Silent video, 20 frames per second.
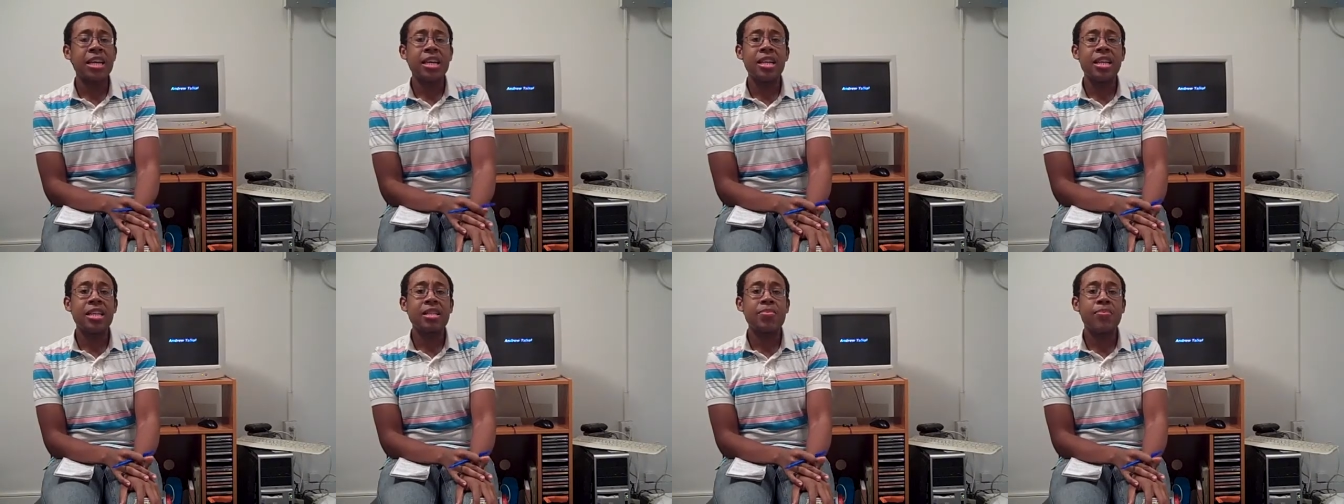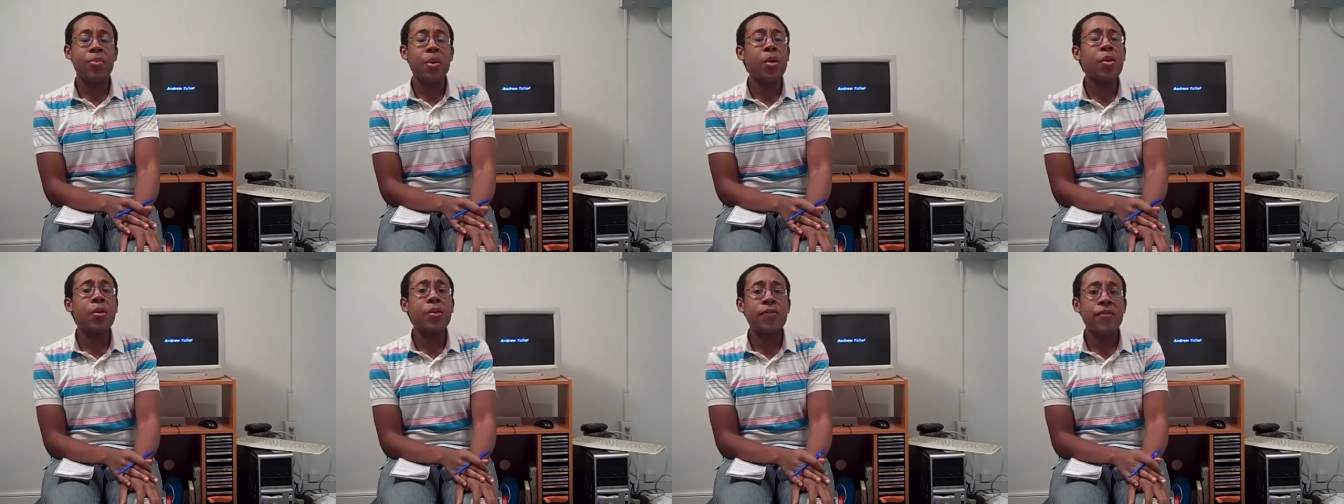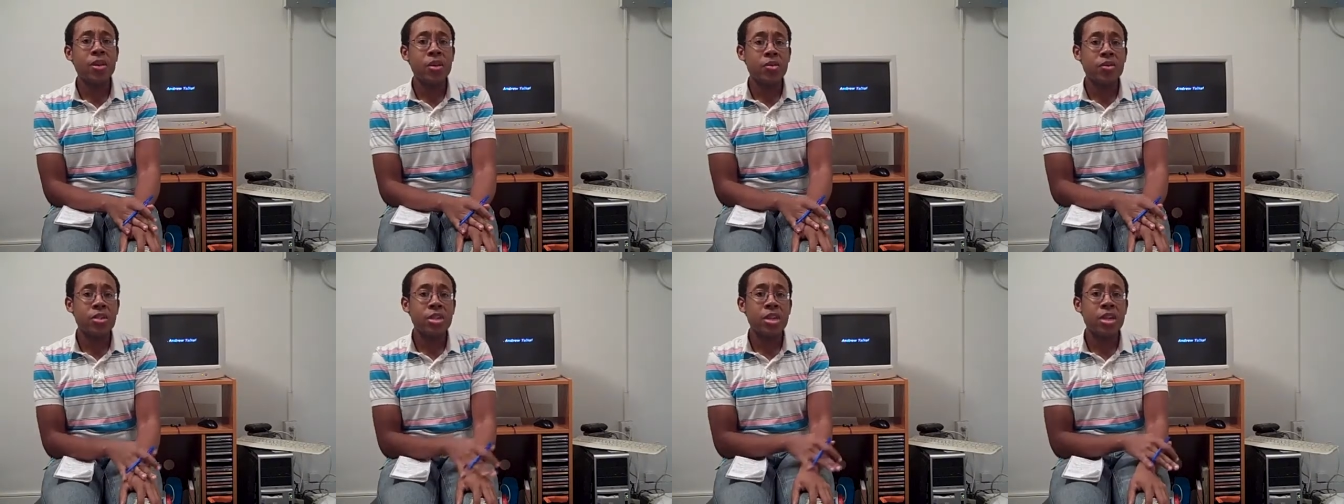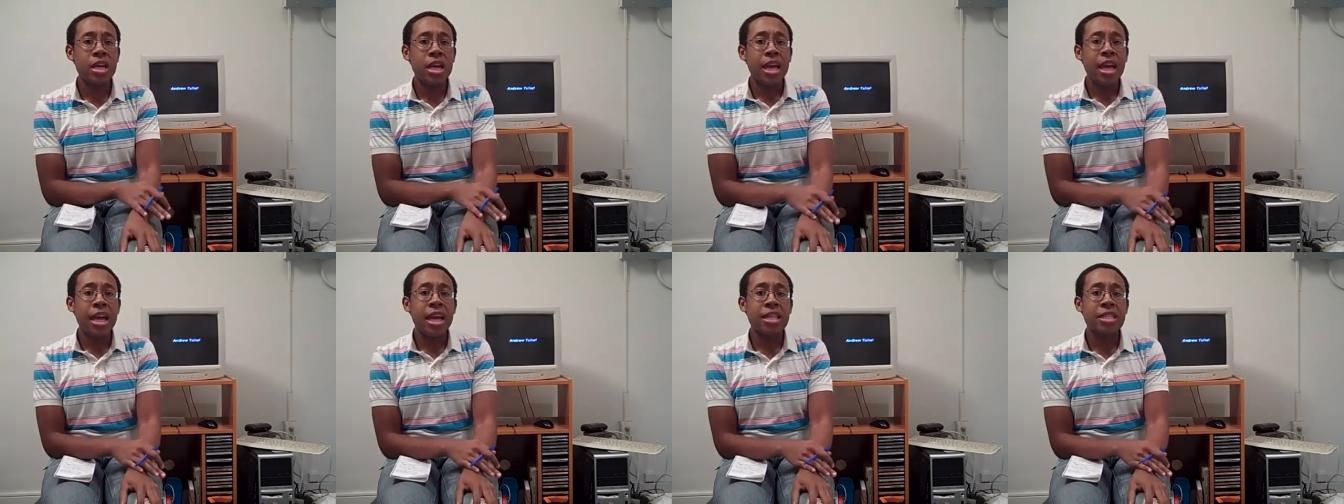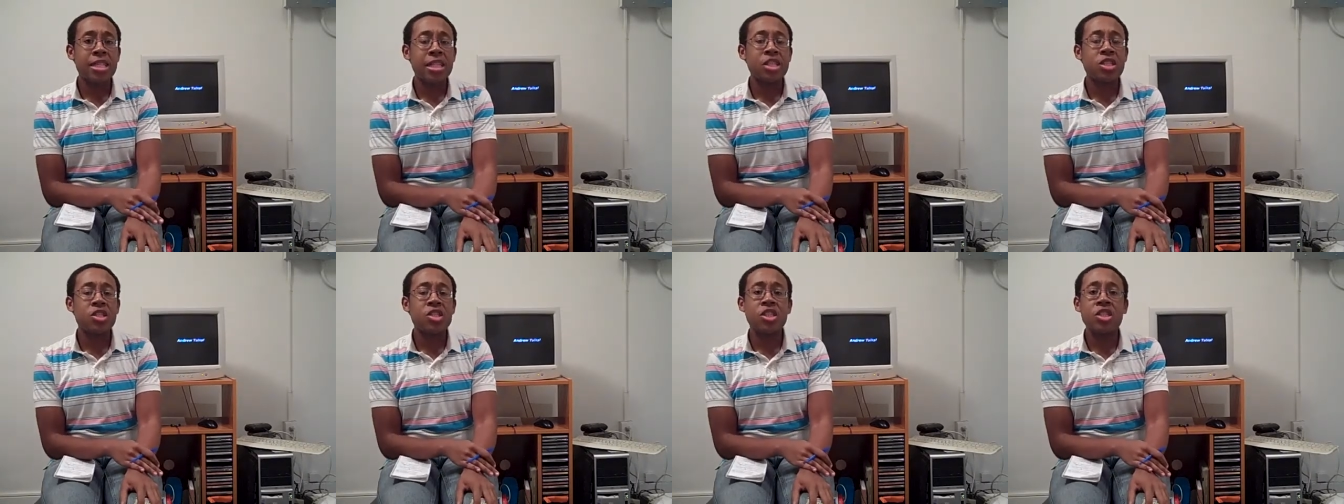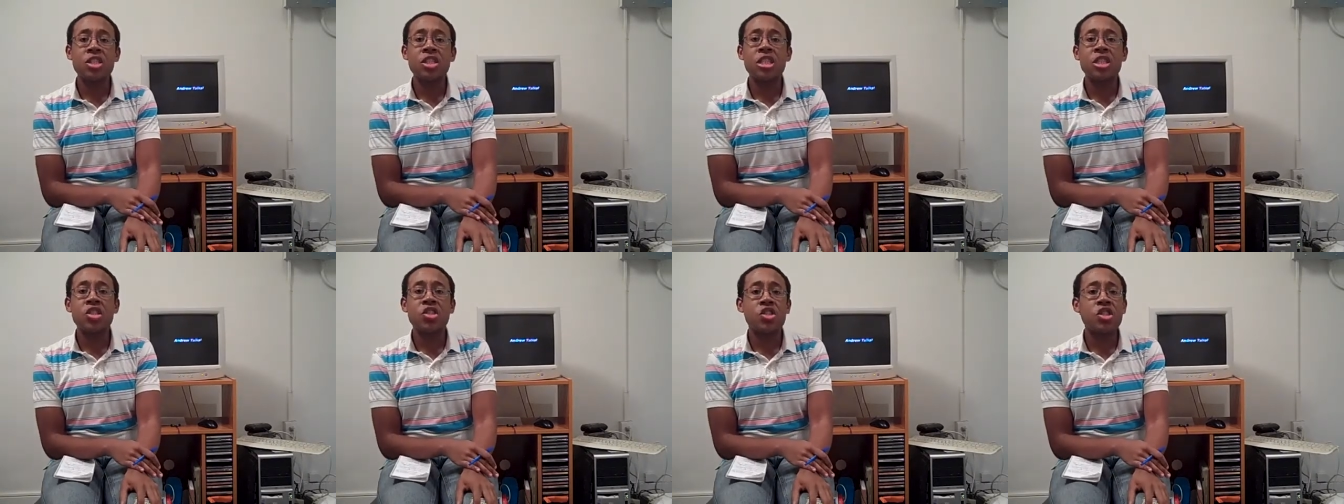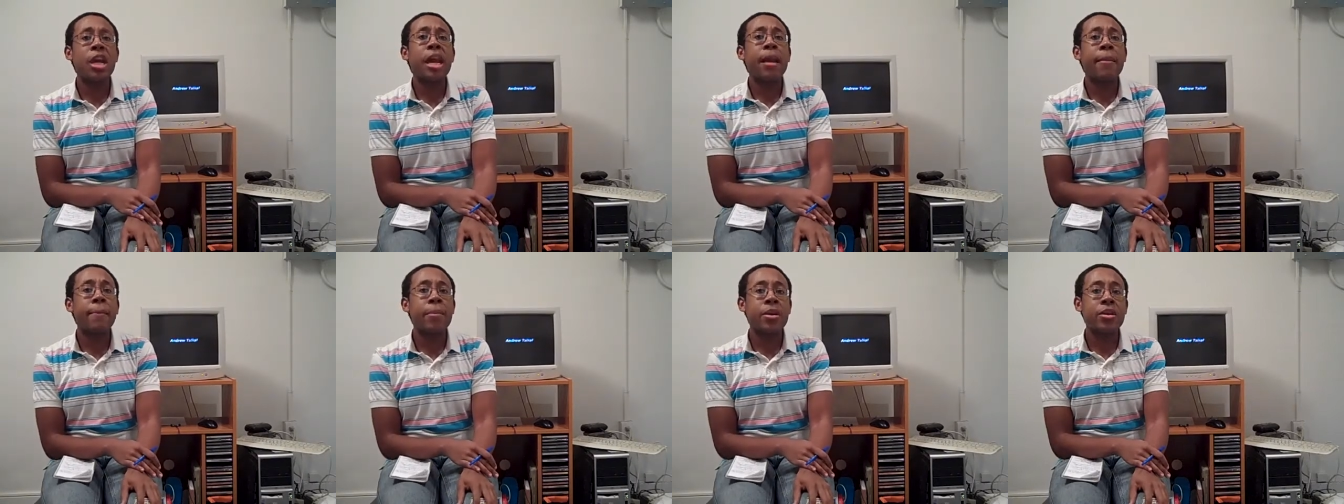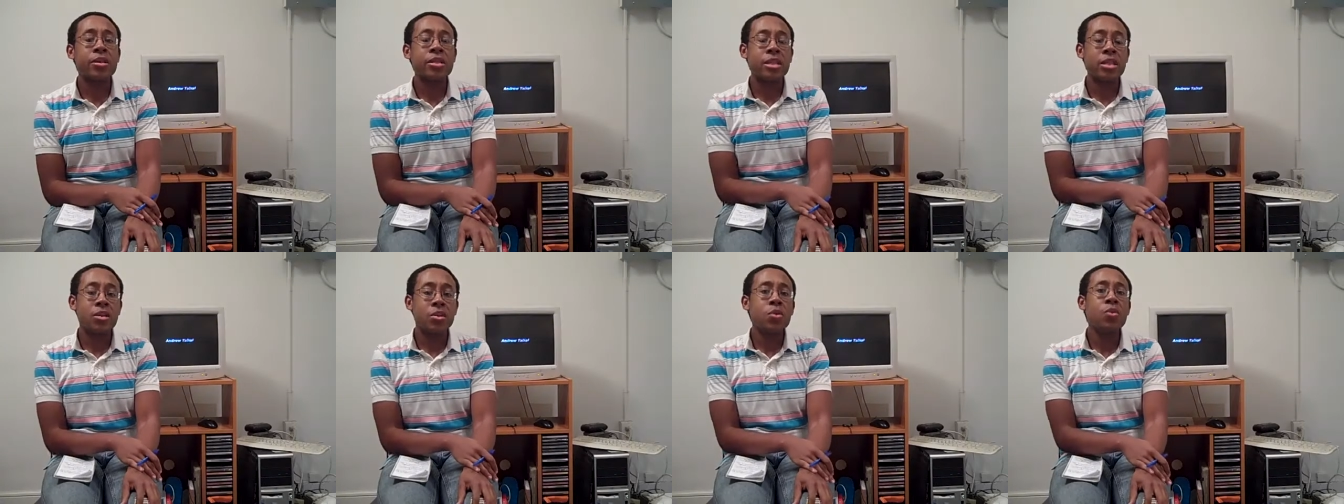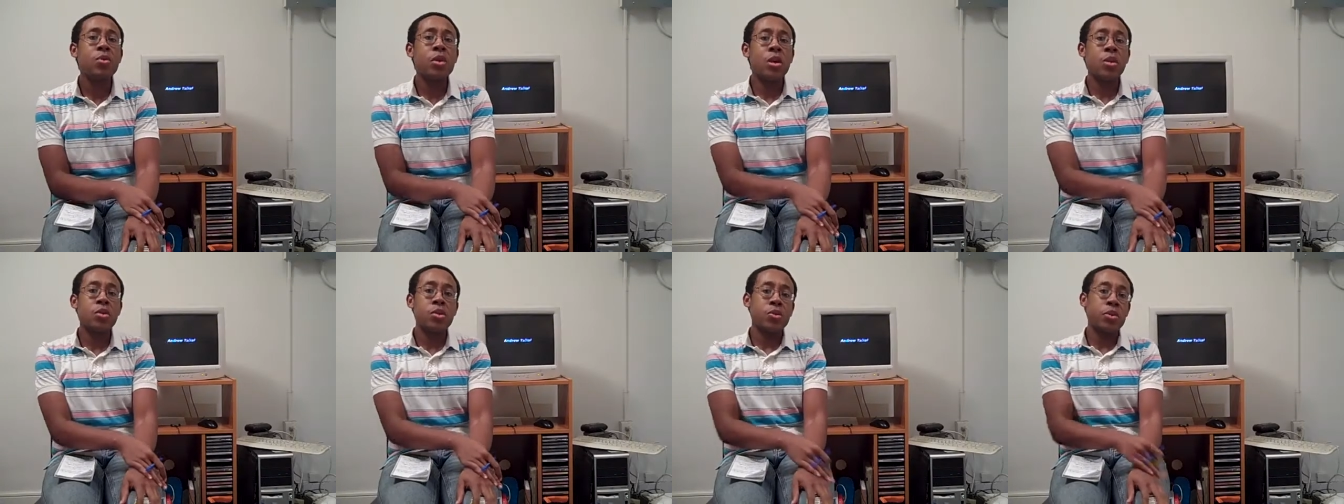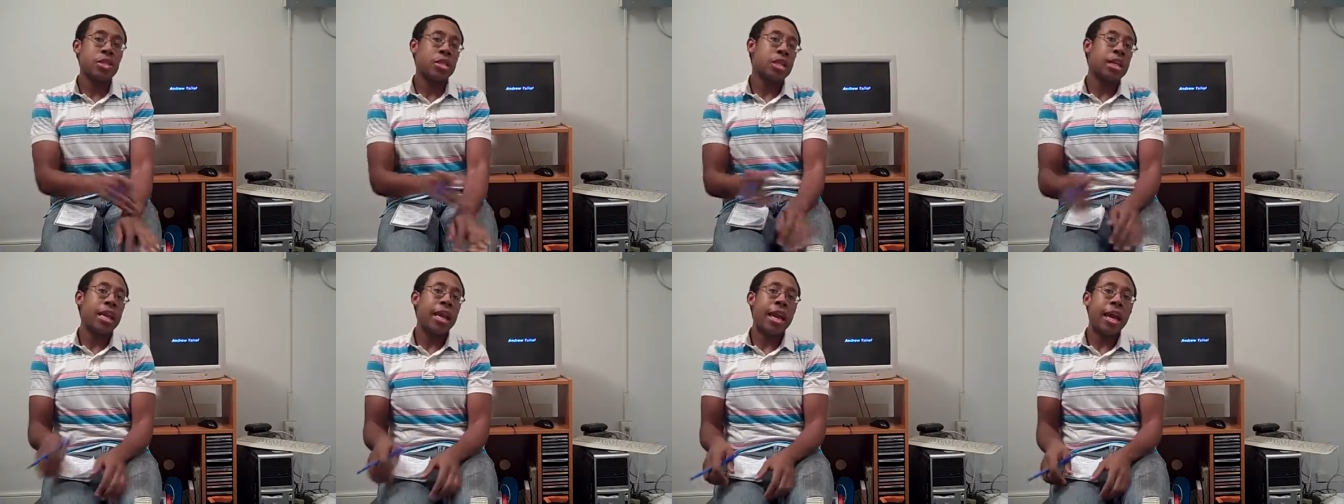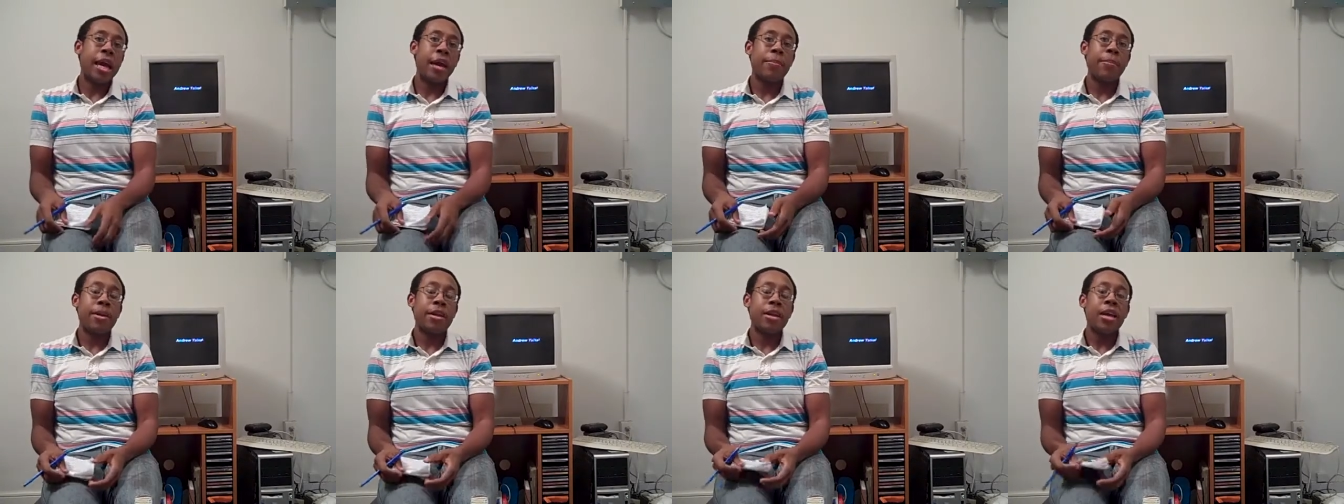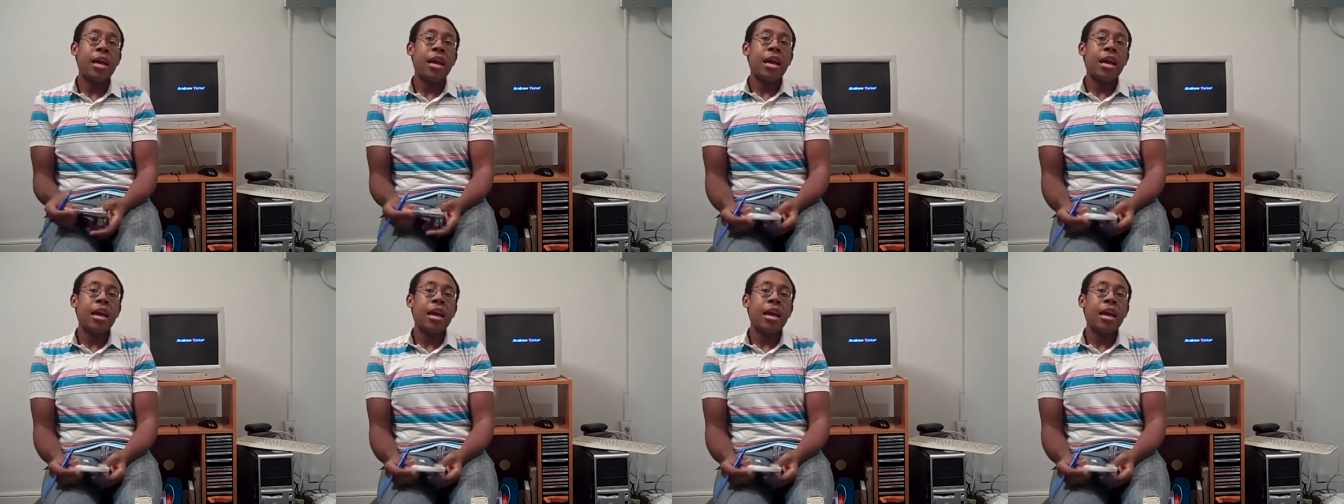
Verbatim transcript: and his poor future is in just in shambles, and who knows what's going to happen.